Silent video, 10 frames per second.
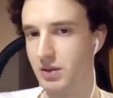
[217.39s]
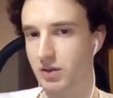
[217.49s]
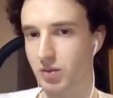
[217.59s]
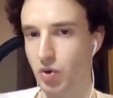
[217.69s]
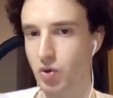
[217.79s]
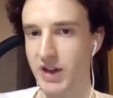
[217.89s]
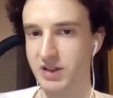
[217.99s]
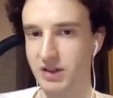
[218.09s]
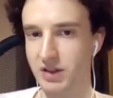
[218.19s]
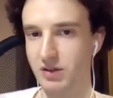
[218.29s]
The blue
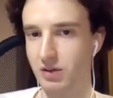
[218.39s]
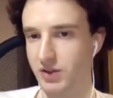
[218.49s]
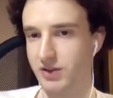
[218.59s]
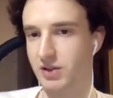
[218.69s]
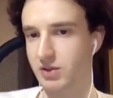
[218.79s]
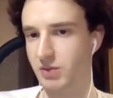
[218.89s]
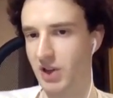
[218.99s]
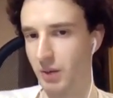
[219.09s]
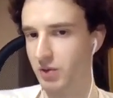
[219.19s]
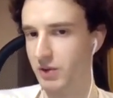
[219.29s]
agent is also going to be
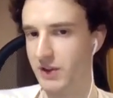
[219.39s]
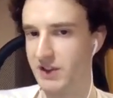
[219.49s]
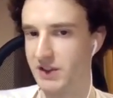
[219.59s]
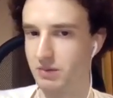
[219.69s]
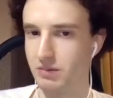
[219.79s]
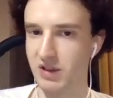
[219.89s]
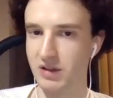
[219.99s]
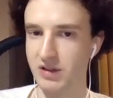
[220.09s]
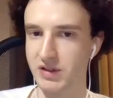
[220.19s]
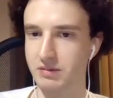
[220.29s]
happy with this
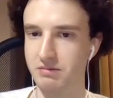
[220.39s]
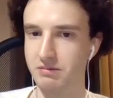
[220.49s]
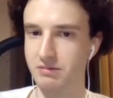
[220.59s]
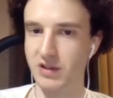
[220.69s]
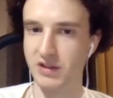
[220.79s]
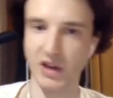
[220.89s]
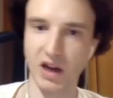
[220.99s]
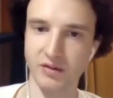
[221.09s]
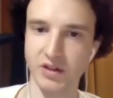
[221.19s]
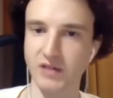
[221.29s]
because there's
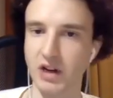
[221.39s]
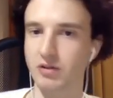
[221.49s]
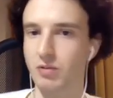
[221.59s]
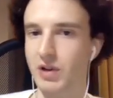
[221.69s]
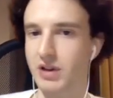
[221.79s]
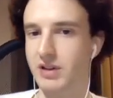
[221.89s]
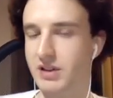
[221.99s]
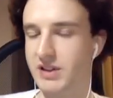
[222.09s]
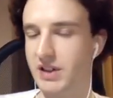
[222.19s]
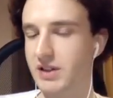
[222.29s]
half his value on one
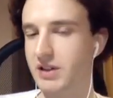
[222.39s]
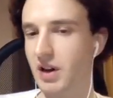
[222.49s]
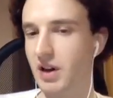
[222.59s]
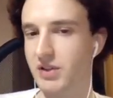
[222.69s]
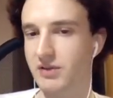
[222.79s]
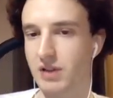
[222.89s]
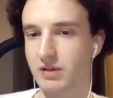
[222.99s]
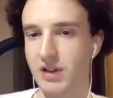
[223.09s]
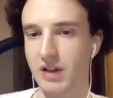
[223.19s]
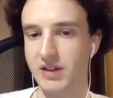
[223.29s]
side and half his value
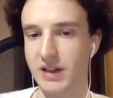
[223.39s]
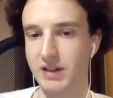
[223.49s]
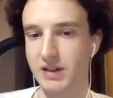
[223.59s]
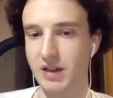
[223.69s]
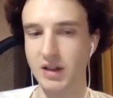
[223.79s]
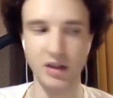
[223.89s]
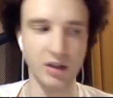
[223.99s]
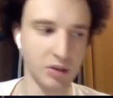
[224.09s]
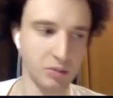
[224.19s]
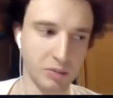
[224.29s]
on the other side.
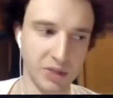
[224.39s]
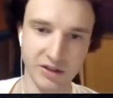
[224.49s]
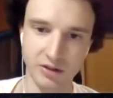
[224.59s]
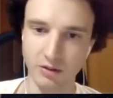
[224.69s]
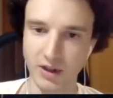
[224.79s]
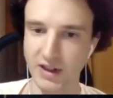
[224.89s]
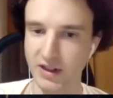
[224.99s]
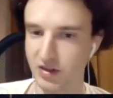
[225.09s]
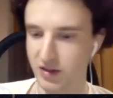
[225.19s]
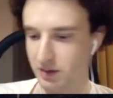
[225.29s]
But the red
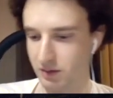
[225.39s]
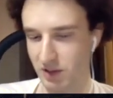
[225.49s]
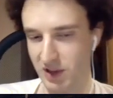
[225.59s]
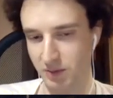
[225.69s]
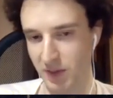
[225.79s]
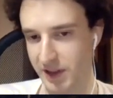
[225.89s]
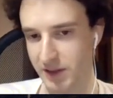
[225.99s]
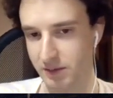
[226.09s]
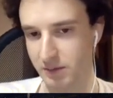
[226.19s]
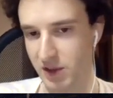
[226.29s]
agent will
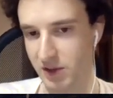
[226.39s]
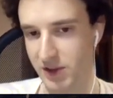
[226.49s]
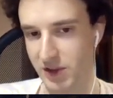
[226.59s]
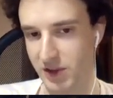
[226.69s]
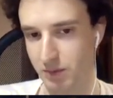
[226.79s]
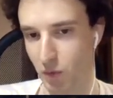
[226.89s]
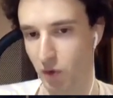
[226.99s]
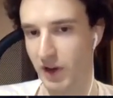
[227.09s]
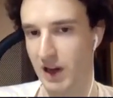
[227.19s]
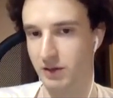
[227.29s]
complain because there's
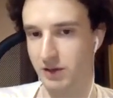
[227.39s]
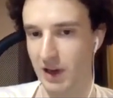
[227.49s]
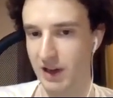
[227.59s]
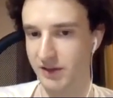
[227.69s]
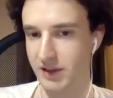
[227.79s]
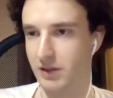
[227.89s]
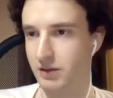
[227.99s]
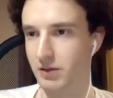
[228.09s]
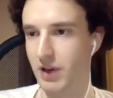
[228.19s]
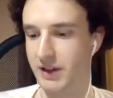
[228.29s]
more value on the left than on
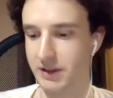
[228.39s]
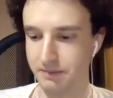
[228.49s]
the right.